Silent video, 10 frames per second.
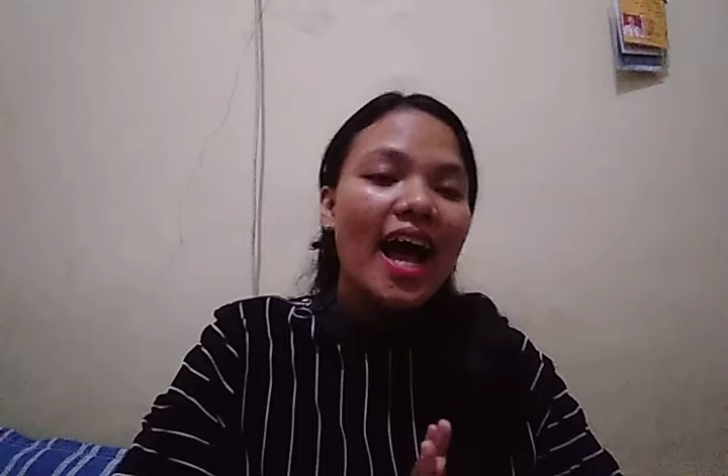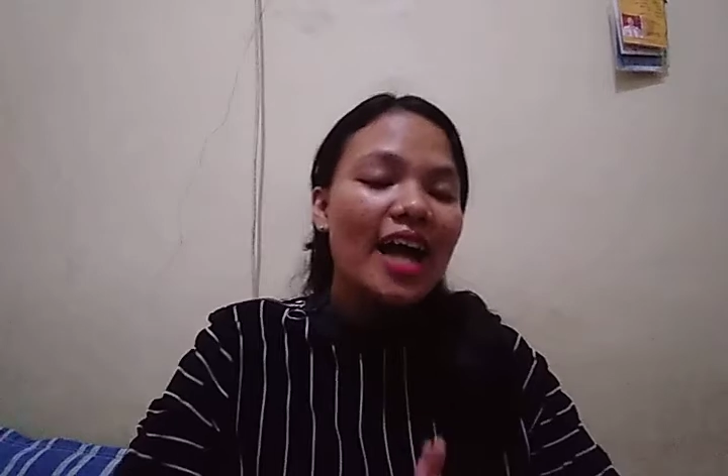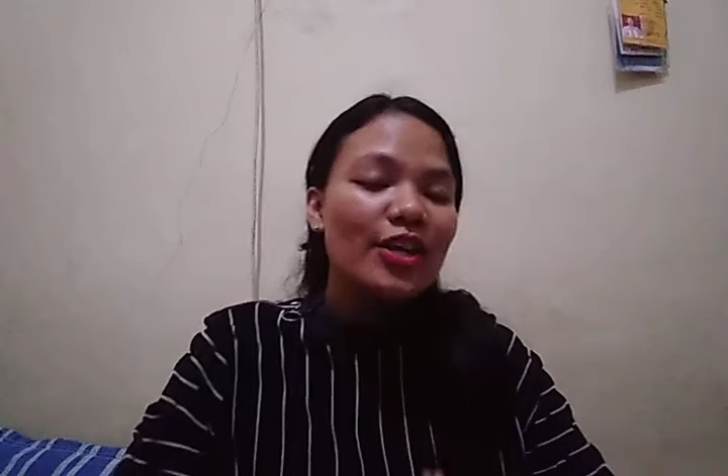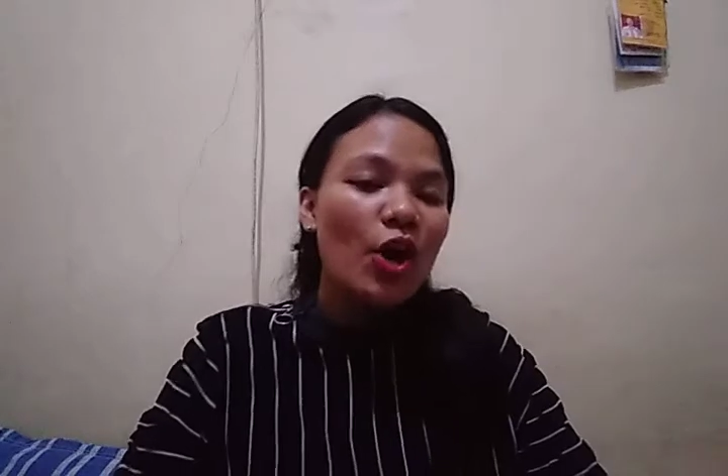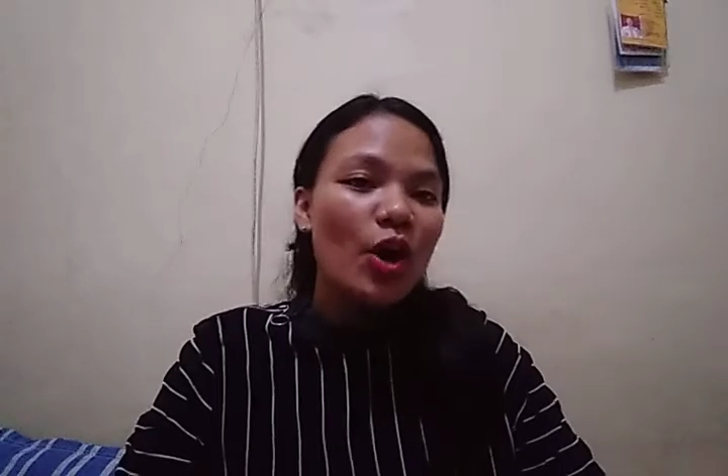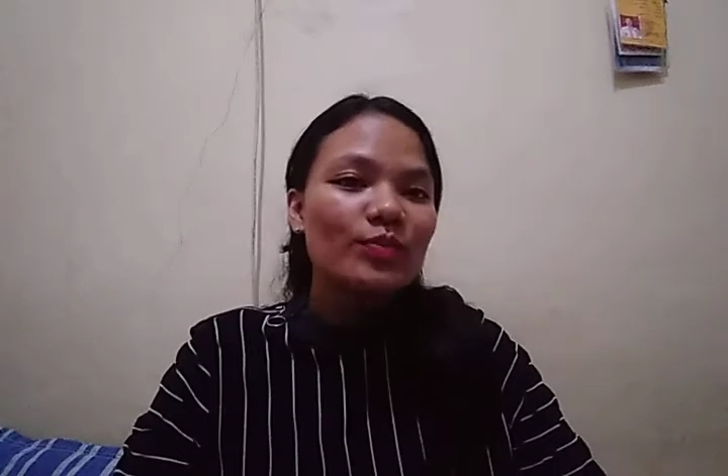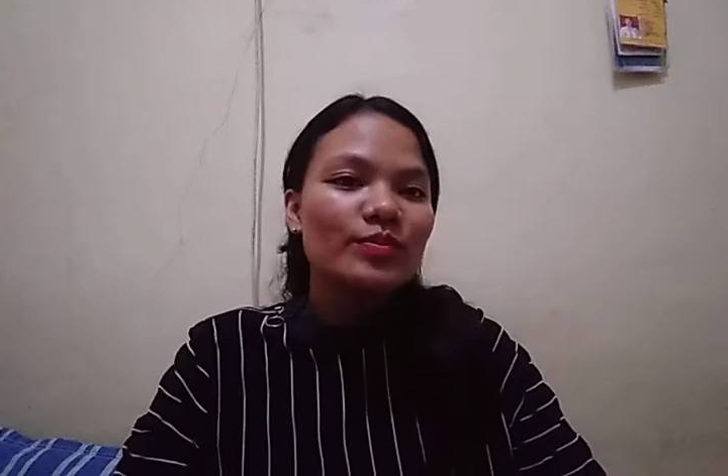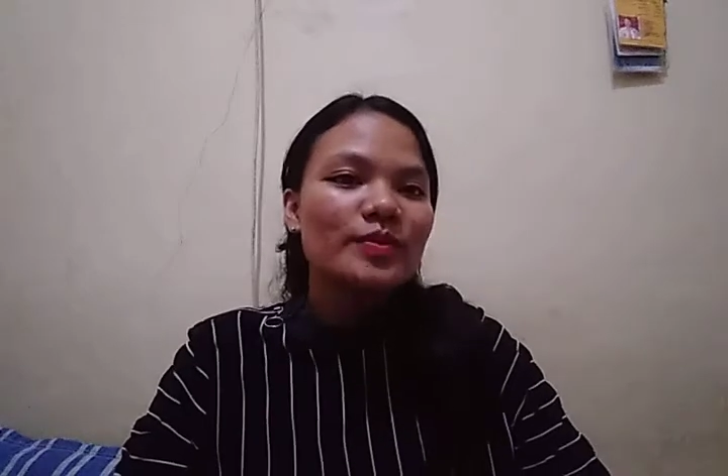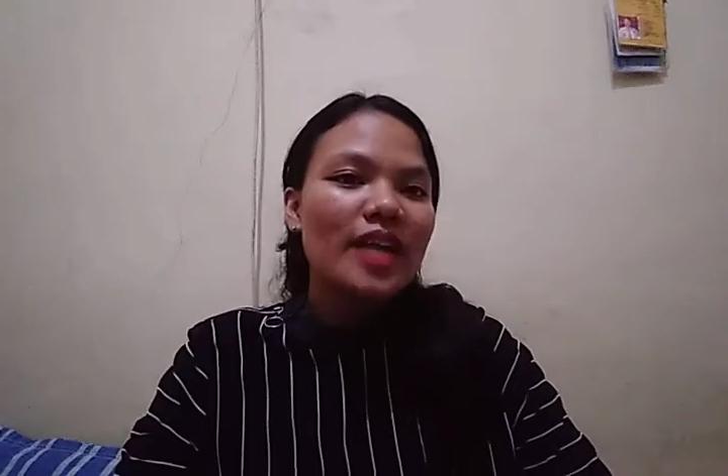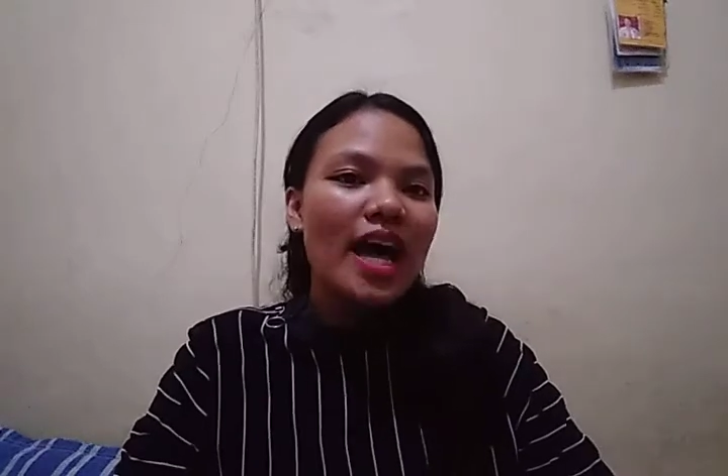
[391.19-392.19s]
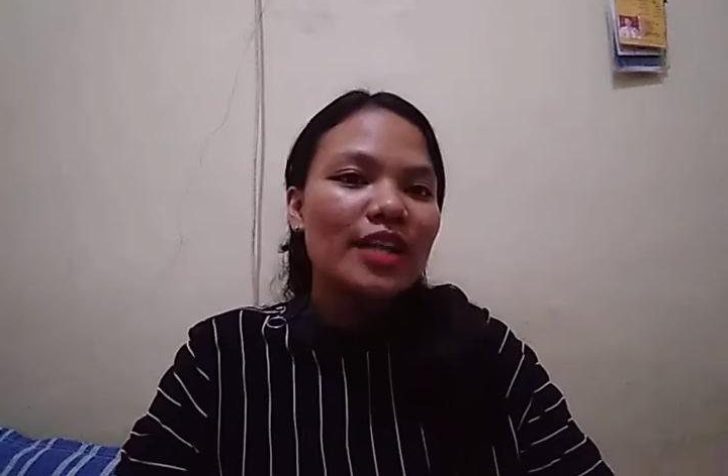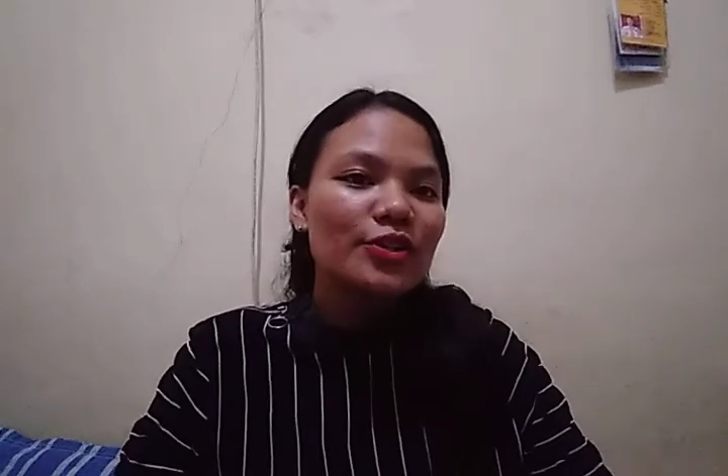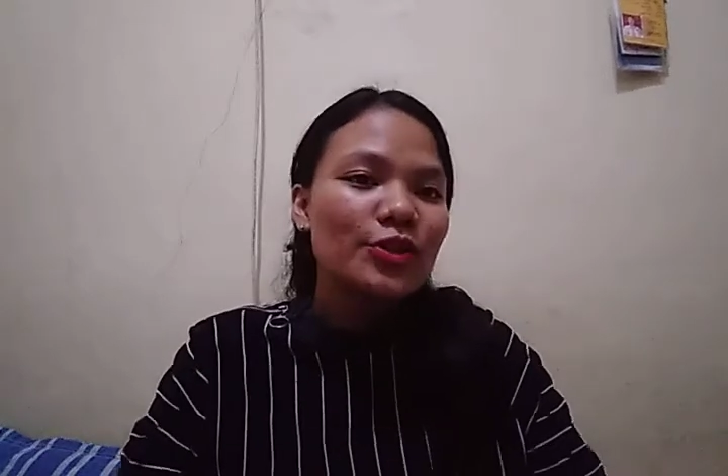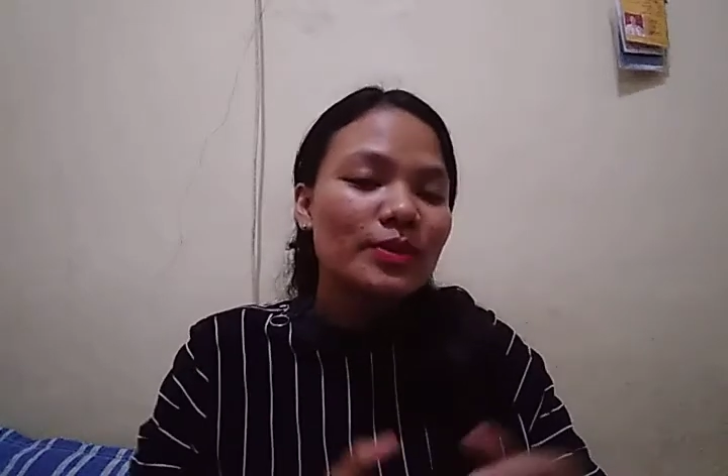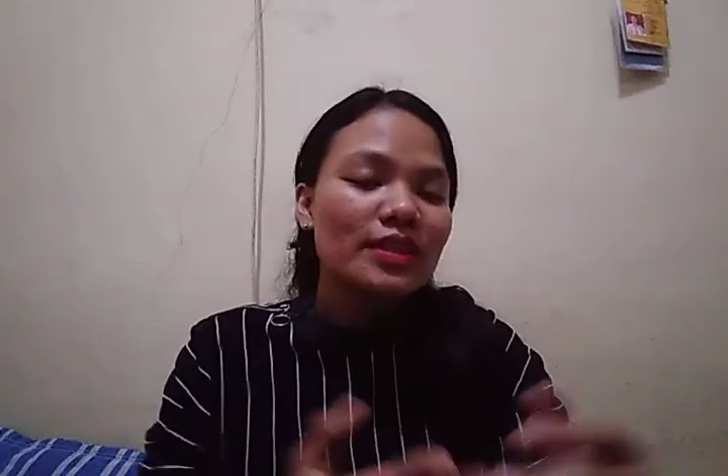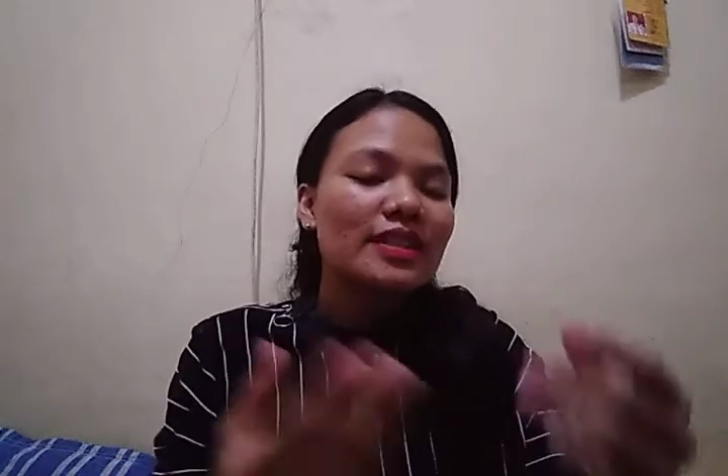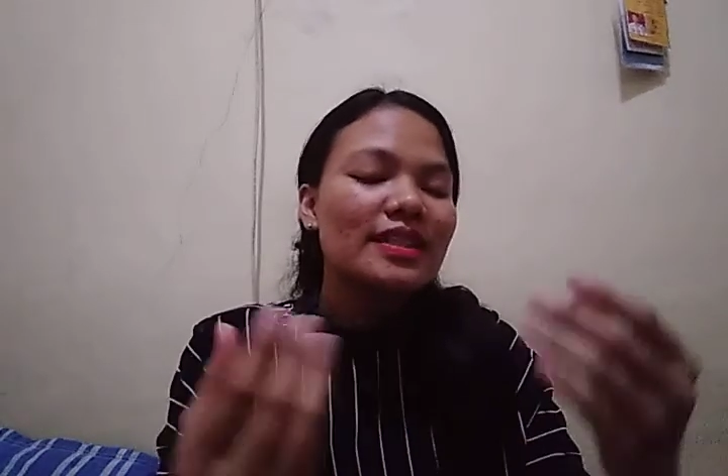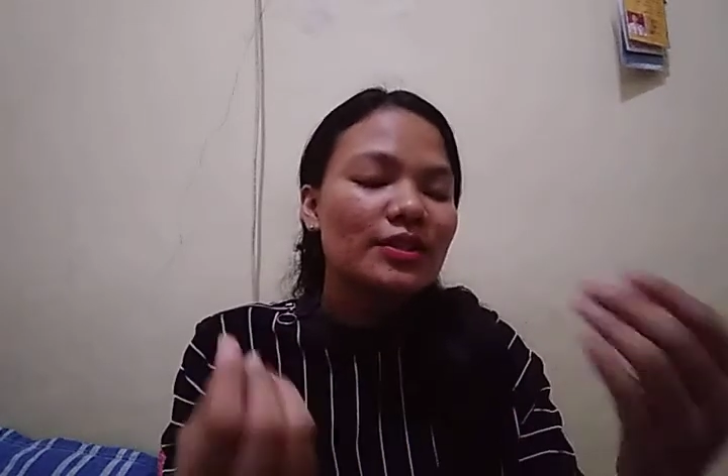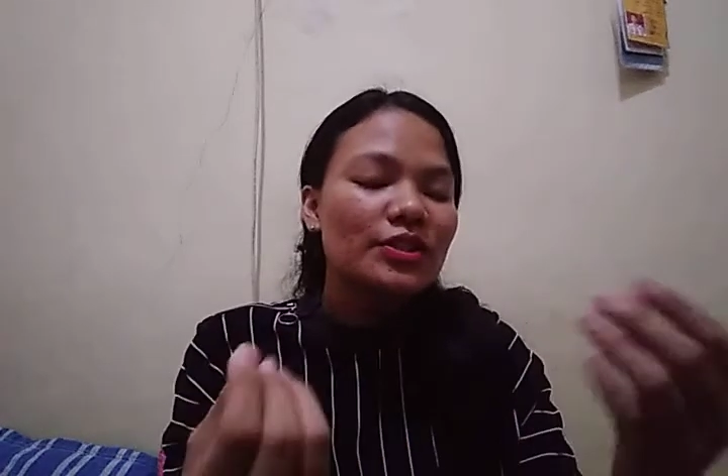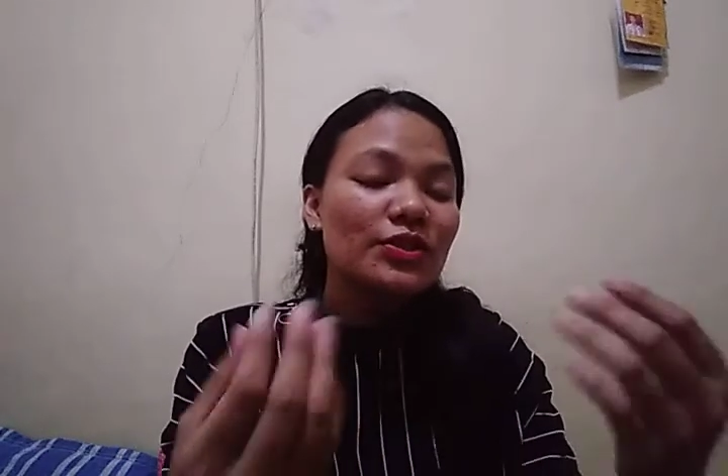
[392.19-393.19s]
I hope that
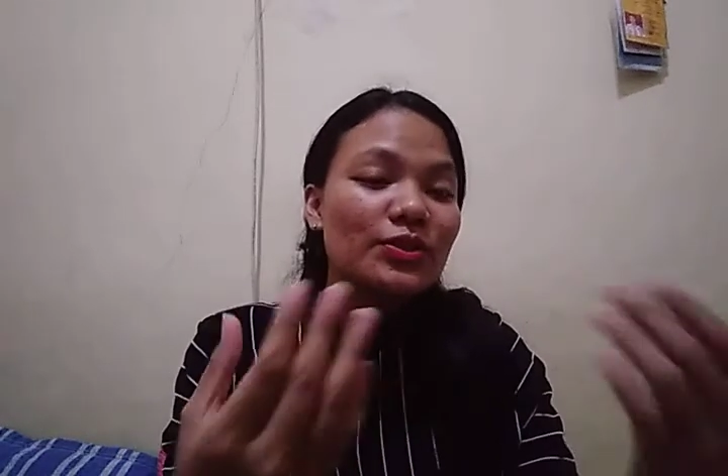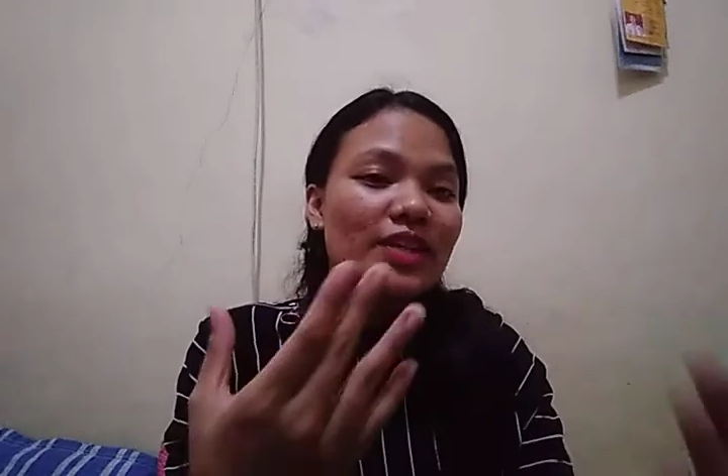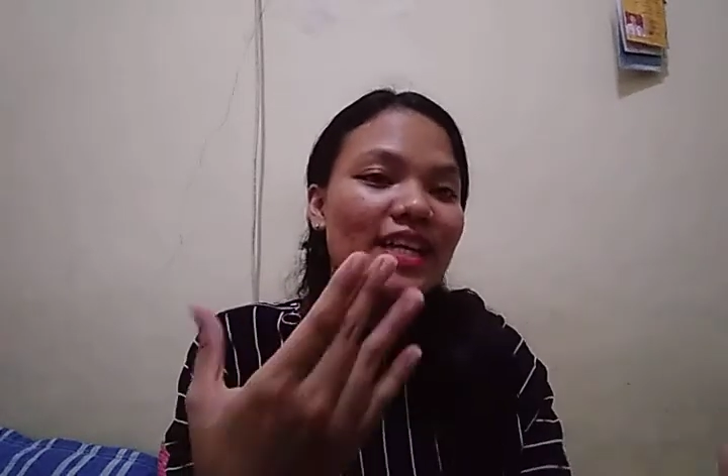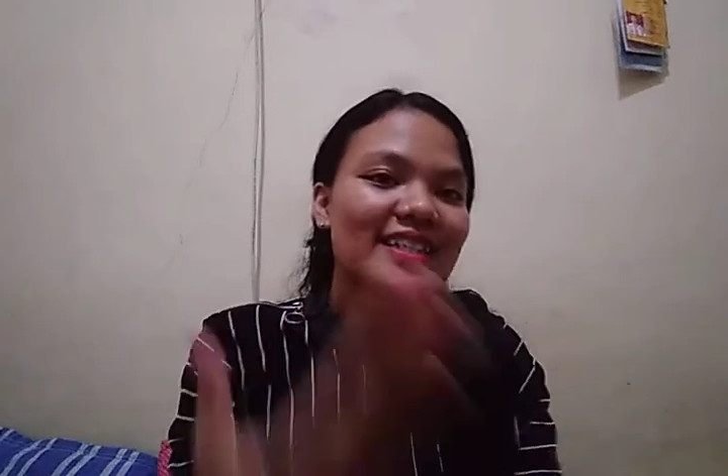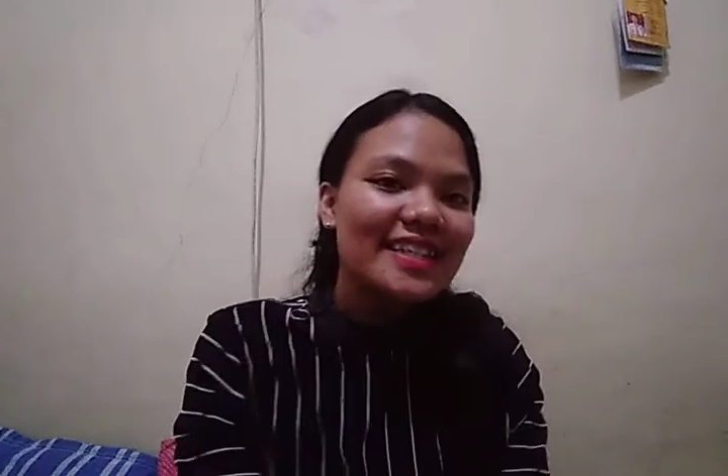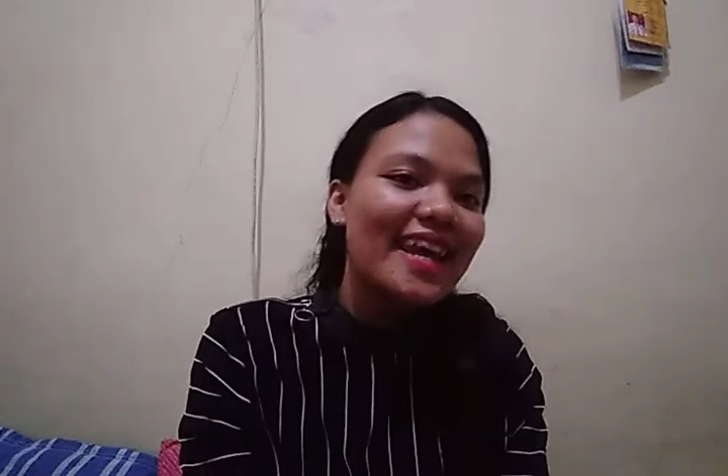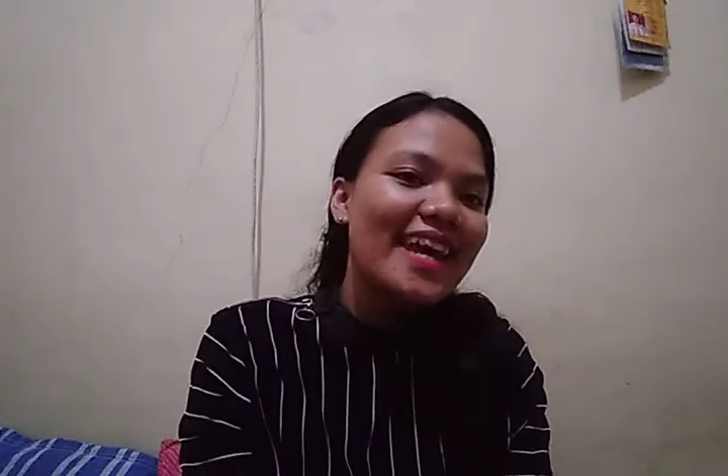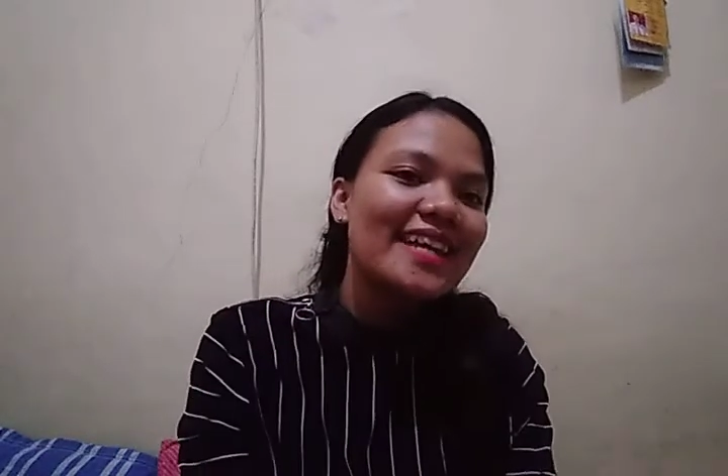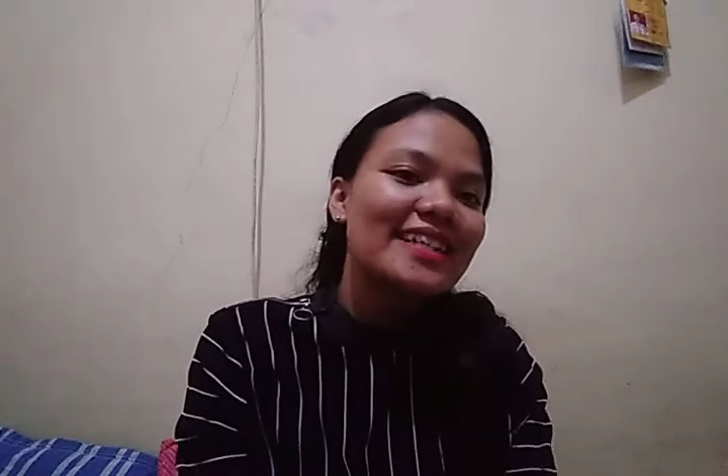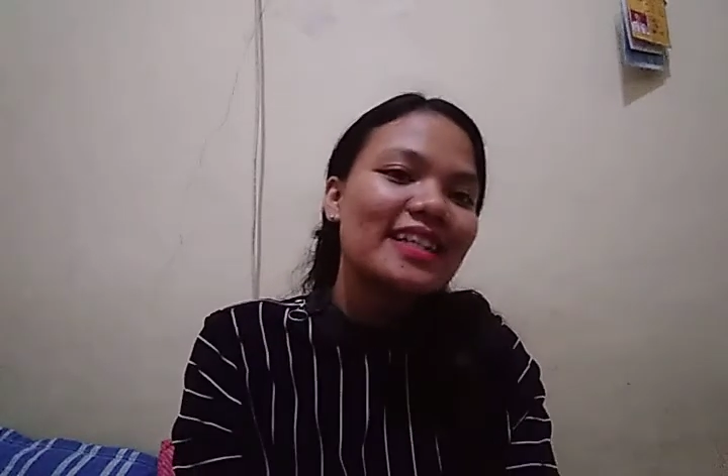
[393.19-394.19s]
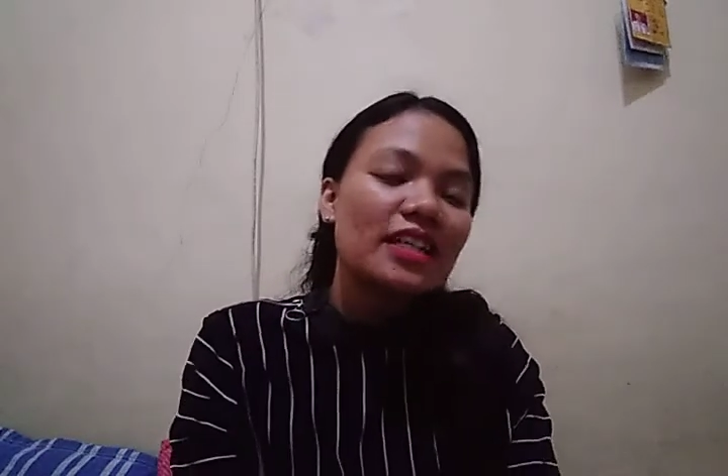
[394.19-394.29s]
you can gain